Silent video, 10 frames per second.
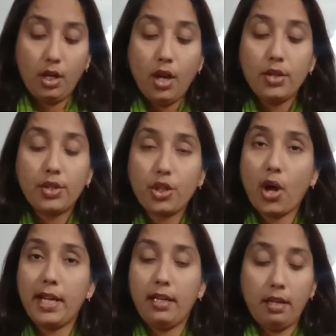
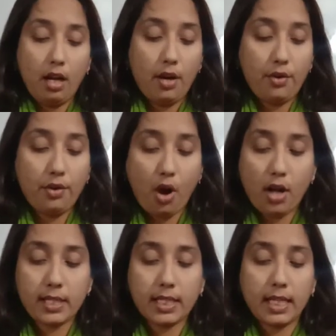Soil,
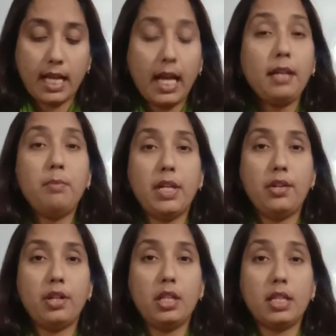rocks and
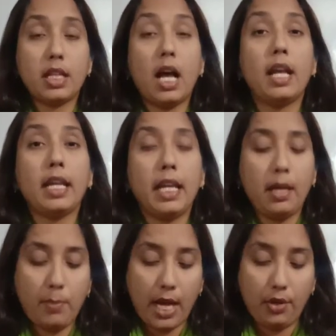minerals are
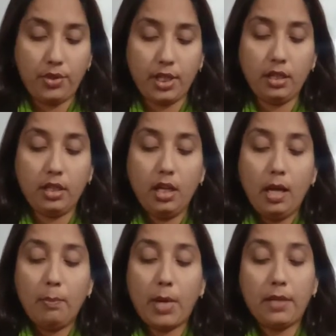abiotic,
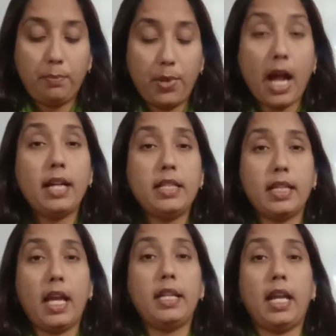but plants
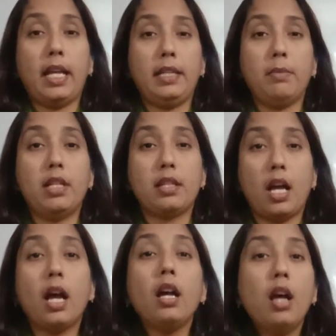and animals
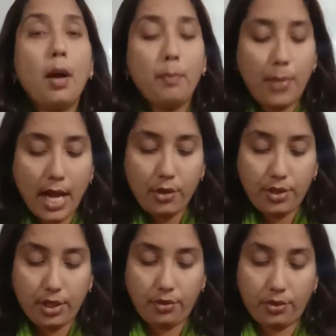are
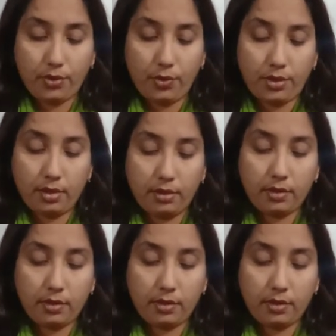biotic resources.